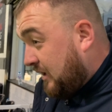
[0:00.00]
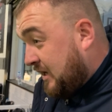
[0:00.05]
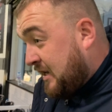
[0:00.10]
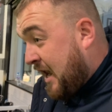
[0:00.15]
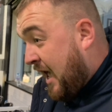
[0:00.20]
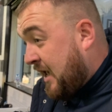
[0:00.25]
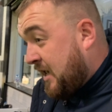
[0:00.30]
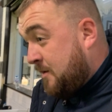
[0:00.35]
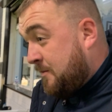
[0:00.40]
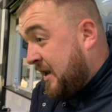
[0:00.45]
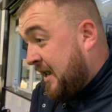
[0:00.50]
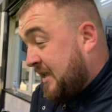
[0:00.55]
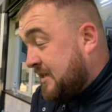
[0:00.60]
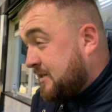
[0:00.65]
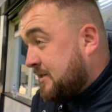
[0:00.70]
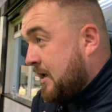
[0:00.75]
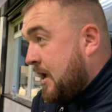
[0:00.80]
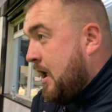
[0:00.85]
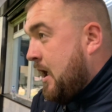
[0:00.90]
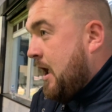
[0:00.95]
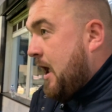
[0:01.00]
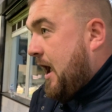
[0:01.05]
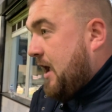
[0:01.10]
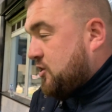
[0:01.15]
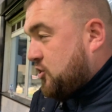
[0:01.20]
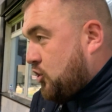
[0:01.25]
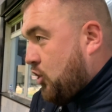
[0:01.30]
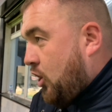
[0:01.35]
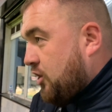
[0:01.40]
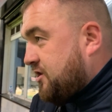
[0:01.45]
in 90 minutes
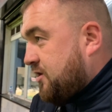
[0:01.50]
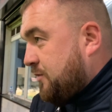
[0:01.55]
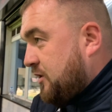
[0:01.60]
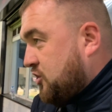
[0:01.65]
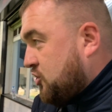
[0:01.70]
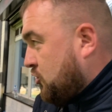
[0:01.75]
has got to be